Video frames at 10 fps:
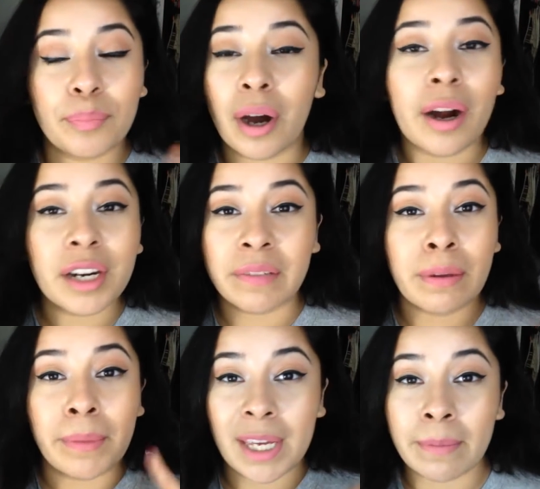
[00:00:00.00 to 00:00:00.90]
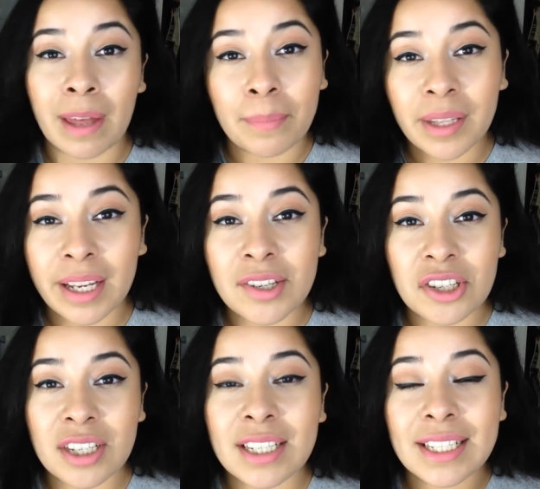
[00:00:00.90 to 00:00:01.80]
part of a makeup
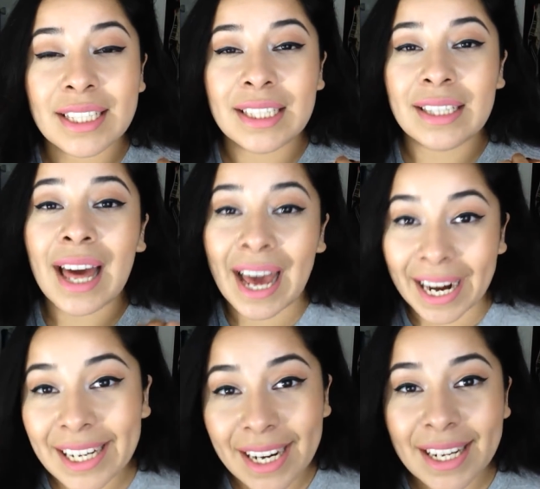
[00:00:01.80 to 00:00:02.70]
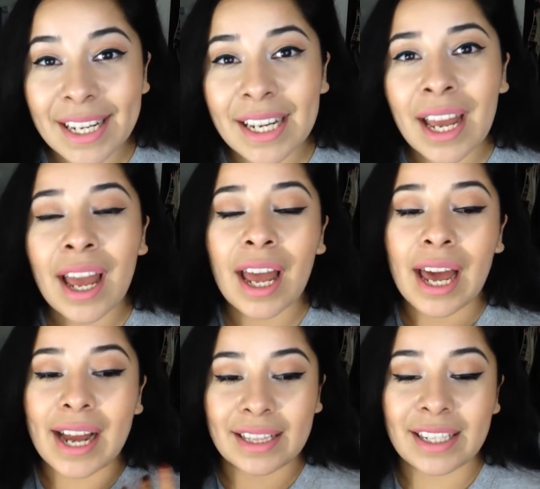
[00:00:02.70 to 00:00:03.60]
application is the highlighting.
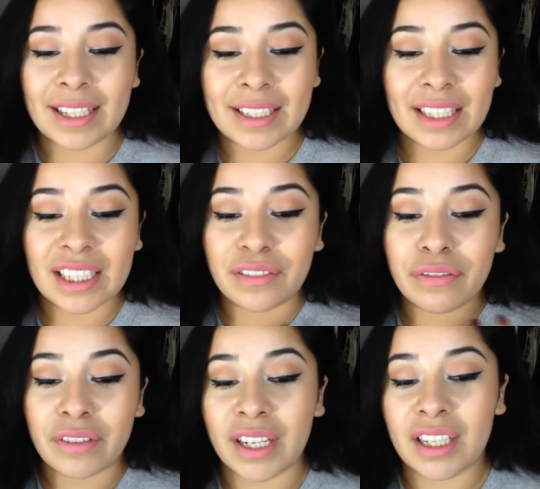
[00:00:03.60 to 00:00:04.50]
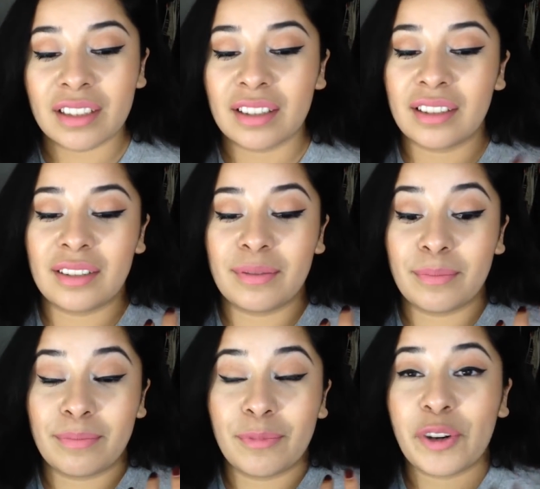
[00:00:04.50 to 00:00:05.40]
I think that's like the funnest,
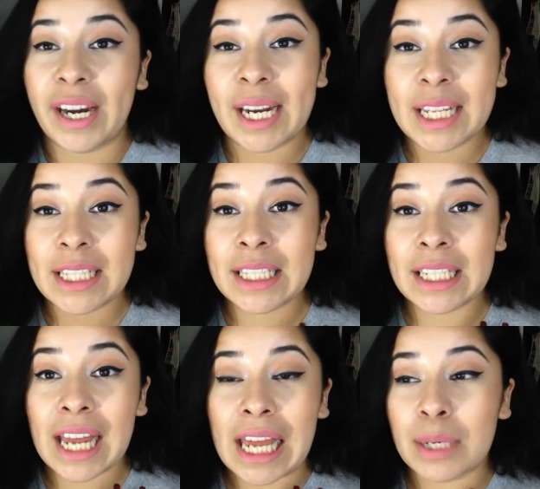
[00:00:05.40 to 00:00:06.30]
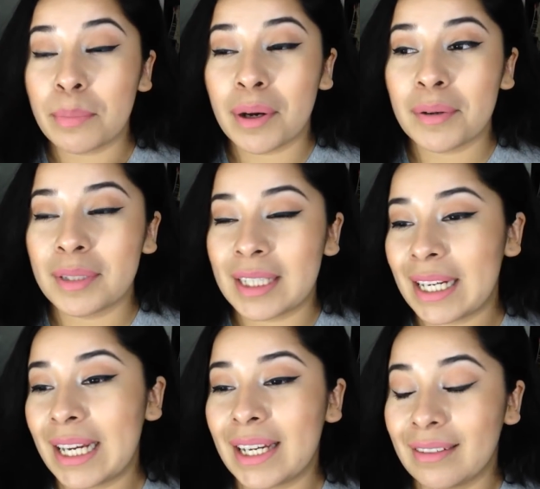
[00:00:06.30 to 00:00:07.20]
greatest, and most
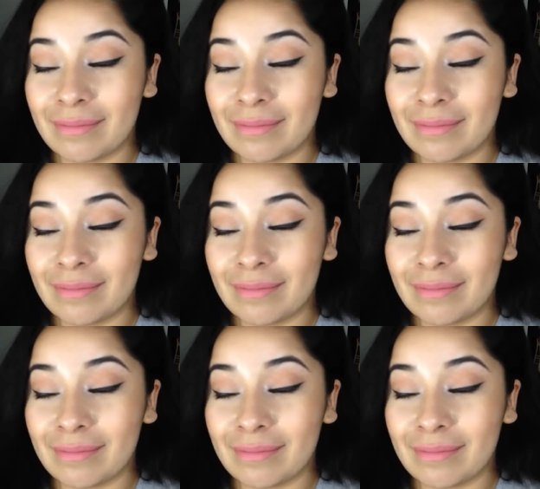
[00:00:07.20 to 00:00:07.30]
the